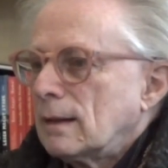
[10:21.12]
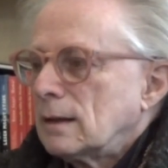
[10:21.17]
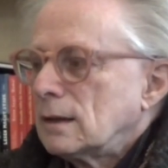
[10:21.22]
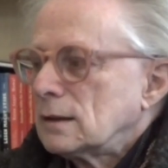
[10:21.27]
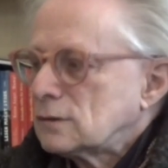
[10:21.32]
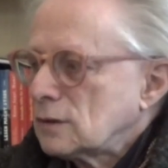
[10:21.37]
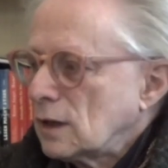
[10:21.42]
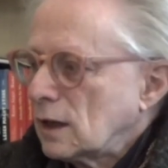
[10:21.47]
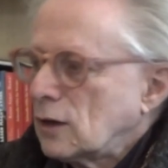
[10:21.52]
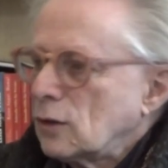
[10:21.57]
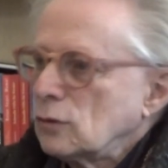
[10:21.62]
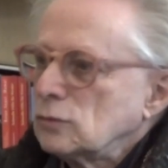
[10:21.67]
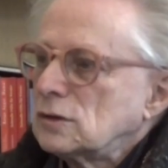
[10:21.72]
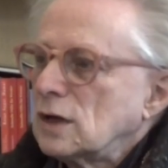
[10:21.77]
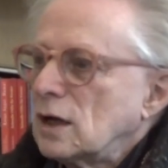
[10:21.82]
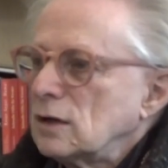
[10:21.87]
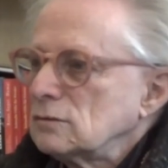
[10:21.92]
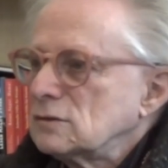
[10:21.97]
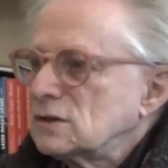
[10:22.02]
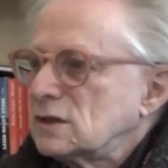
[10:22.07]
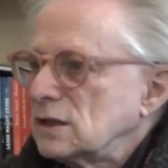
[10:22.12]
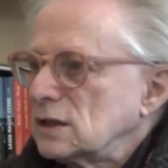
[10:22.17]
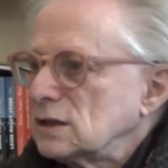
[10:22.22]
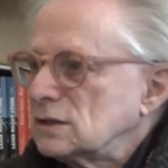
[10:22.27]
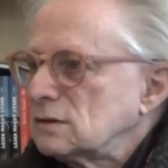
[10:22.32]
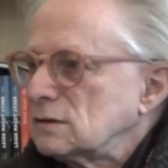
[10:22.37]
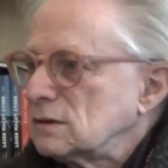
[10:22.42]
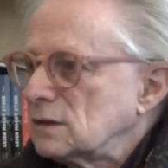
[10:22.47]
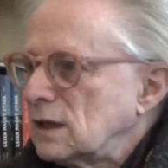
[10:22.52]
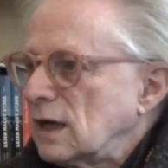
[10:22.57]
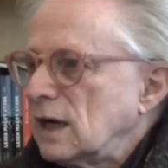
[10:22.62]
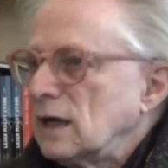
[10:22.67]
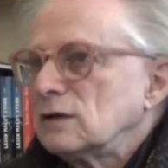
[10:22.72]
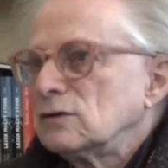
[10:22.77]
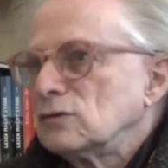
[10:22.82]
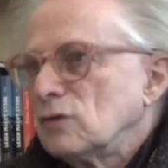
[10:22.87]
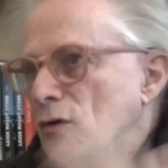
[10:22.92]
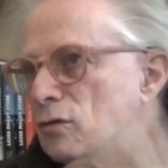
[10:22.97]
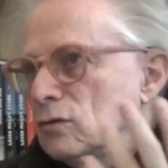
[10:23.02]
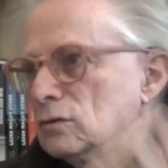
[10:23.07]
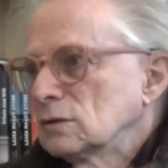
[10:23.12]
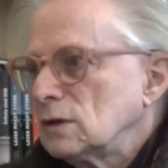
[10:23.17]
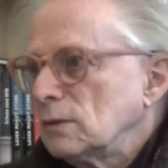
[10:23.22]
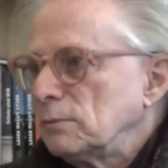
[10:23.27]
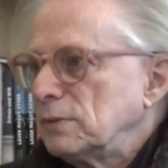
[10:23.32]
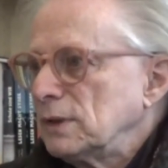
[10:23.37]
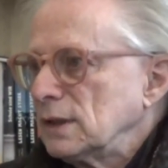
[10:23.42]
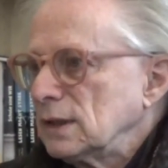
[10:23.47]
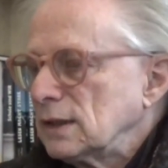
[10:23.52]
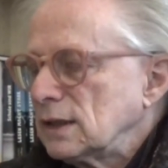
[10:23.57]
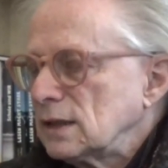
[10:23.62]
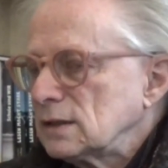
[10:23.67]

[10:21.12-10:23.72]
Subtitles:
So I go downstairs to the guy who owned the building.